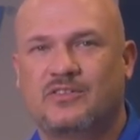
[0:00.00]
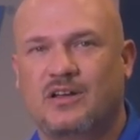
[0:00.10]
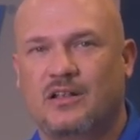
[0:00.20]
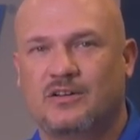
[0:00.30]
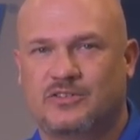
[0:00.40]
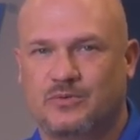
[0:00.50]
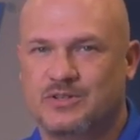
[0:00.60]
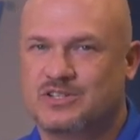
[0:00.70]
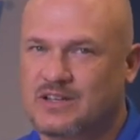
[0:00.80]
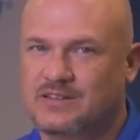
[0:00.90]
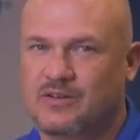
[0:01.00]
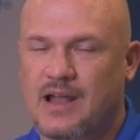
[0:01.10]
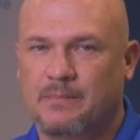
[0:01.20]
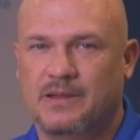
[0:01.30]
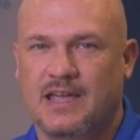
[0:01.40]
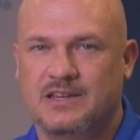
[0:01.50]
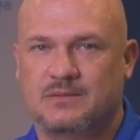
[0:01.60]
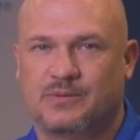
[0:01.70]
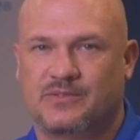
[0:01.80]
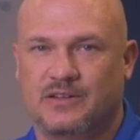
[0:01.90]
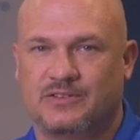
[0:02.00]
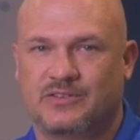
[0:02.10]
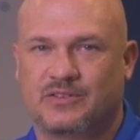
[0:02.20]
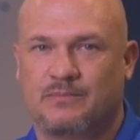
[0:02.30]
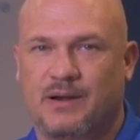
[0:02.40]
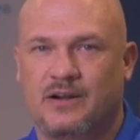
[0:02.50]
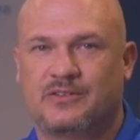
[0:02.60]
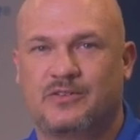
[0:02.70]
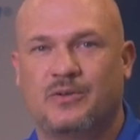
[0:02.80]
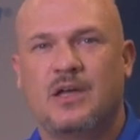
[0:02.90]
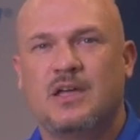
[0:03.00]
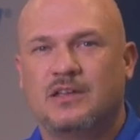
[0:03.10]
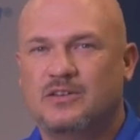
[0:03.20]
installers to adjust their application procedures compared to